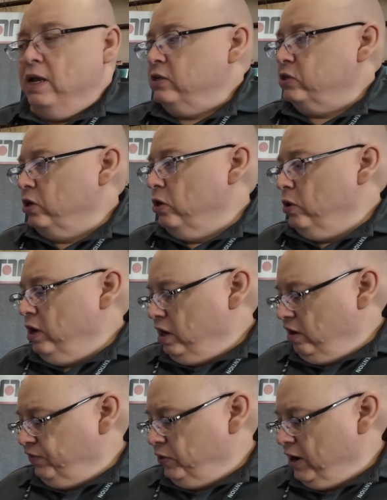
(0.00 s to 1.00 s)
So
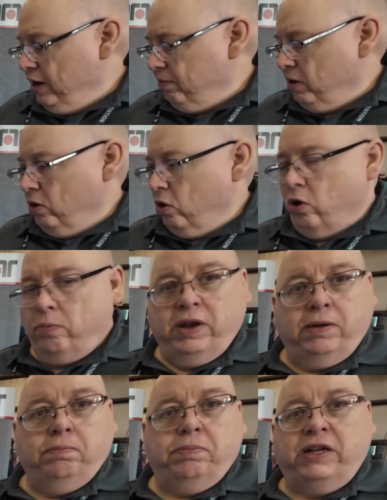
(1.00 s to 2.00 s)
if you have a home
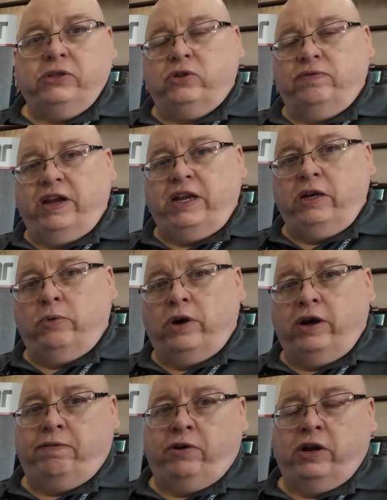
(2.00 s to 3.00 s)
in Pennsylvania,
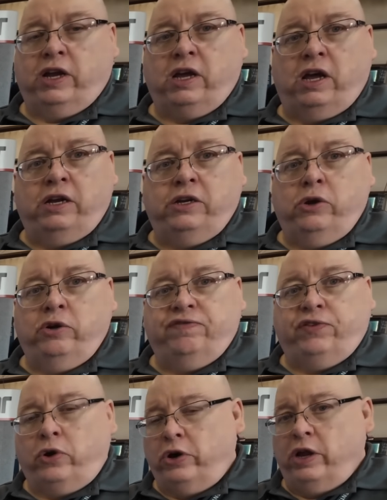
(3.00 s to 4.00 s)
wherever, and a condo in
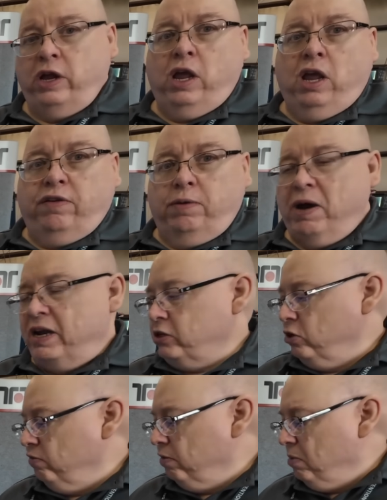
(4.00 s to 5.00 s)
Florida, you buy
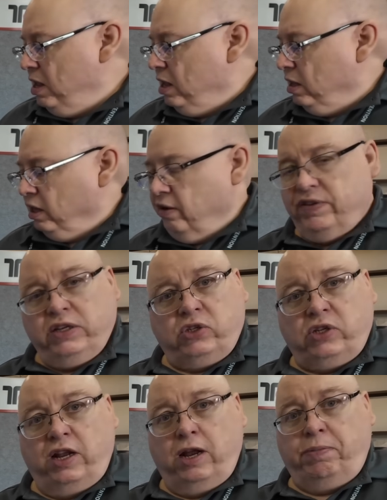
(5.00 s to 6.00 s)
two of them, leave this
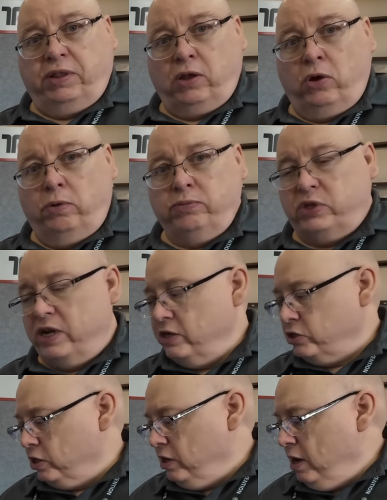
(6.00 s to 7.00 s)
set up at the home
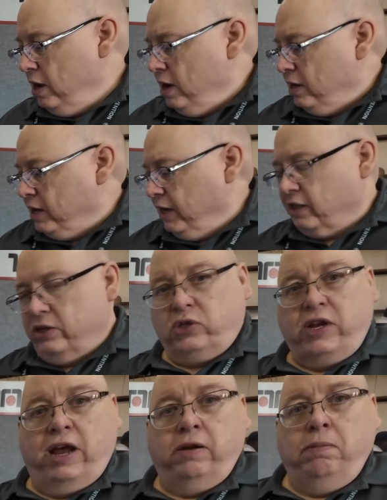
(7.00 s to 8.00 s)
station, take this
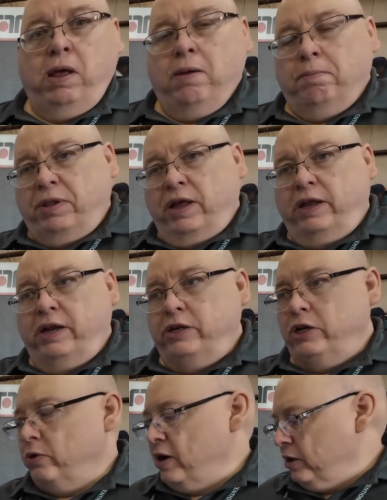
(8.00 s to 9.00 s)
down, plug it into
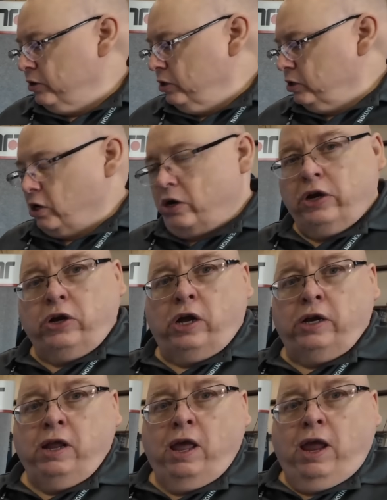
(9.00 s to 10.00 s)
your router, turn it
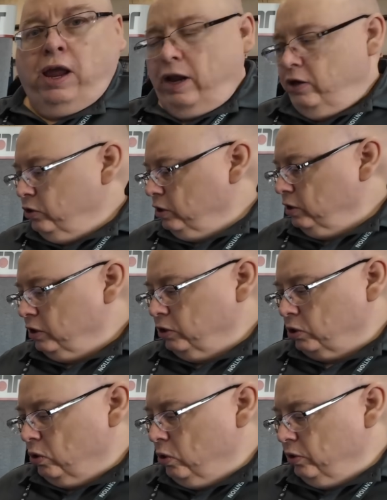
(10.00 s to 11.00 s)
on, and you can
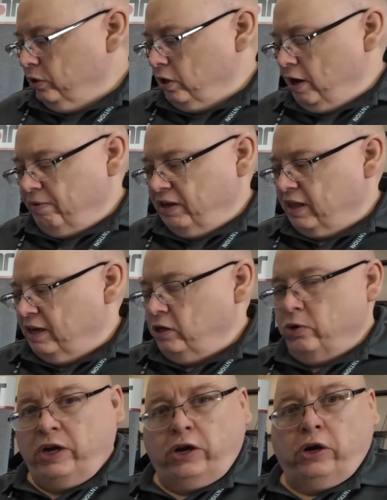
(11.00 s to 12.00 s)
control everything
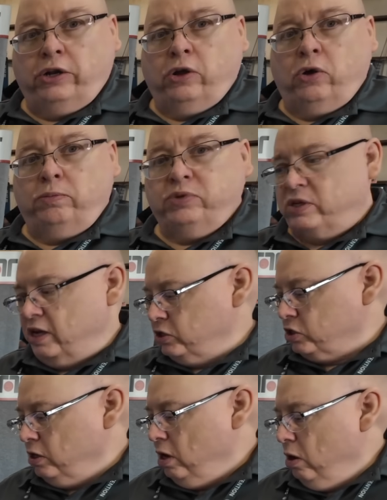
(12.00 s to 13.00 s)
you hear on the home
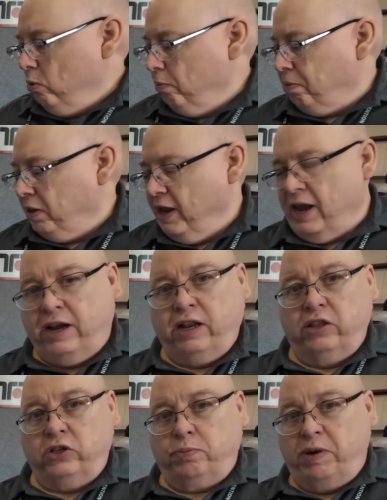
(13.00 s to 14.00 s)
station will play out of
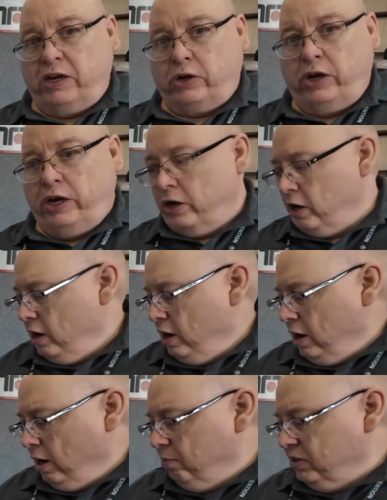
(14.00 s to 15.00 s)
the speaker here
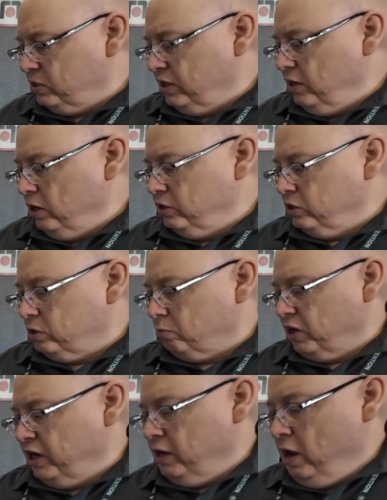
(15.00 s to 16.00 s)
and be seen on the
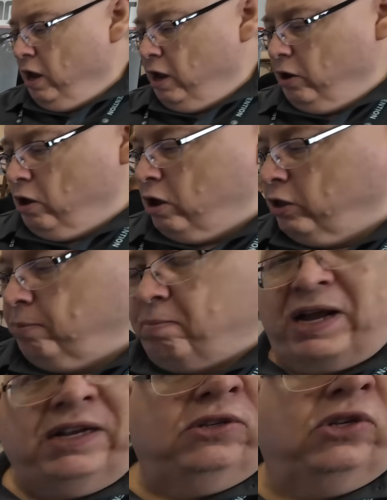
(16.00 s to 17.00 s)
screen, and all the
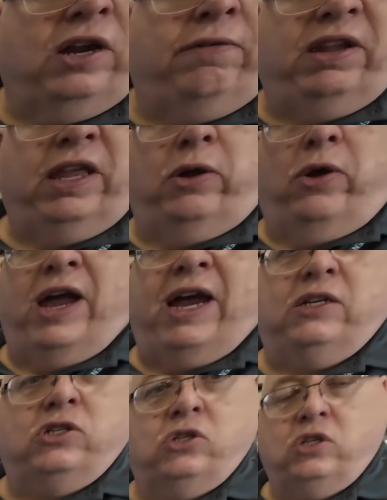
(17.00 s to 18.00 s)
buttons and everything will
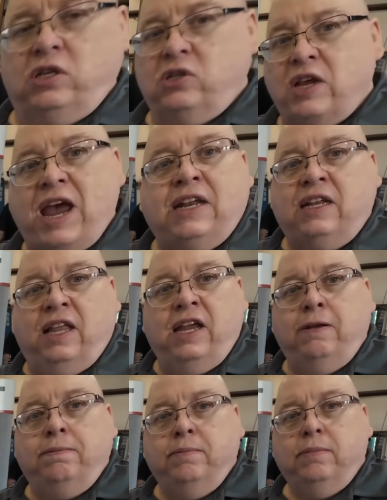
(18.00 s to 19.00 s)
act just exactly
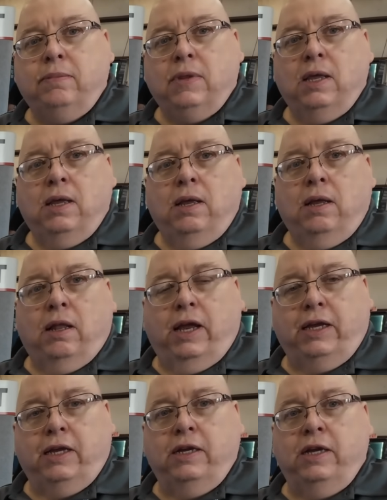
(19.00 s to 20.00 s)

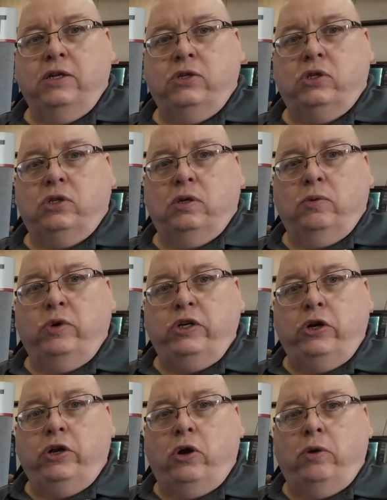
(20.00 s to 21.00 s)
like it does when
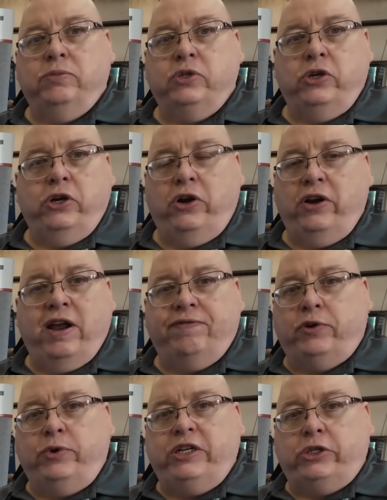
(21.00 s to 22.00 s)
you're at home, so you don't have to
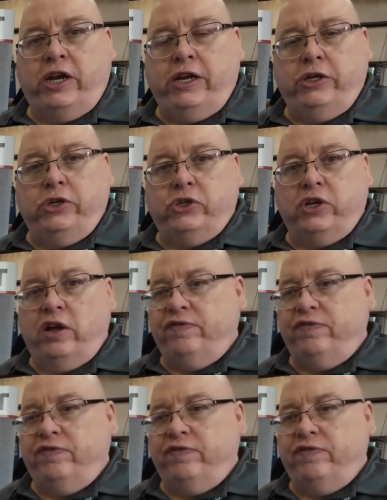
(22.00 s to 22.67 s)
retrain yourself.